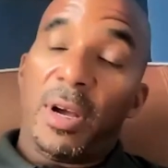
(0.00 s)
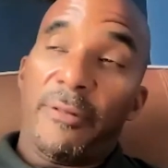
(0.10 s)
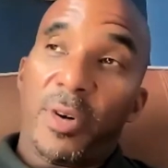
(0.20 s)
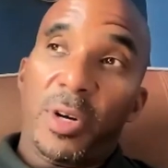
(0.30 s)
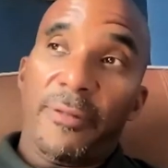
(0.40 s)

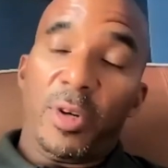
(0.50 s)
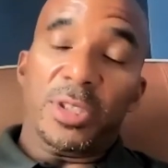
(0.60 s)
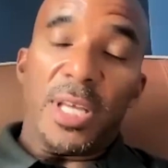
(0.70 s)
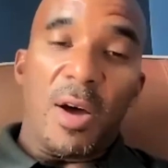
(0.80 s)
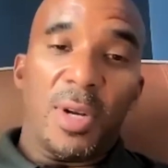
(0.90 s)
A very
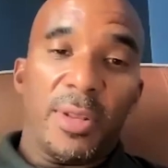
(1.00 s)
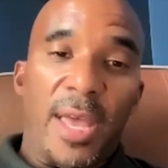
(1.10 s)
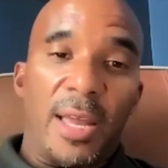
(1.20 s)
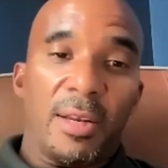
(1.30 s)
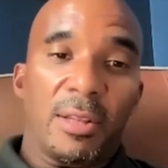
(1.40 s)
diverse town in
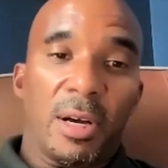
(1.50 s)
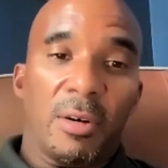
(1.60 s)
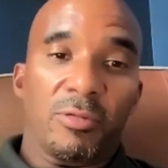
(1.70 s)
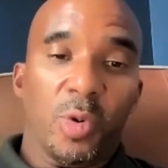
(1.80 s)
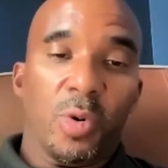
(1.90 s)
that it's
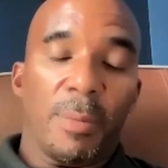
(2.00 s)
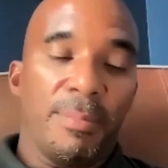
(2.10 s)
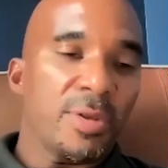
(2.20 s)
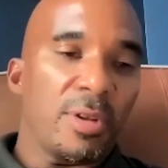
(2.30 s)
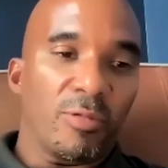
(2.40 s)
a
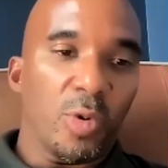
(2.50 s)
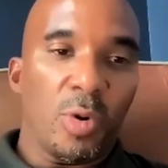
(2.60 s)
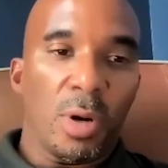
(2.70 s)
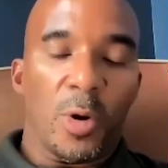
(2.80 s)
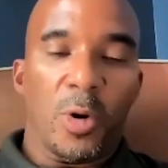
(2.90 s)
mix of
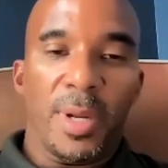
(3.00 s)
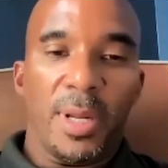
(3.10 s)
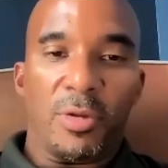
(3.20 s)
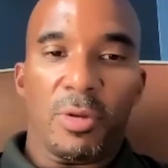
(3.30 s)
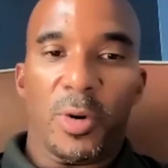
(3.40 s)
rural,
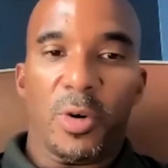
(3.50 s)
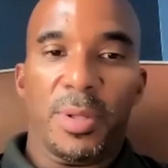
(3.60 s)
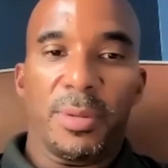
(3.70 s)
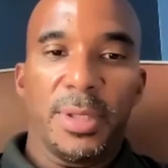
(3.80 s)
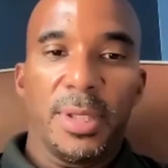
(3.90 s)
urban, and
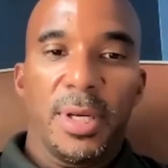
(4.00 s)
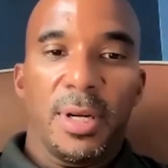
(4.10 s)
suburban.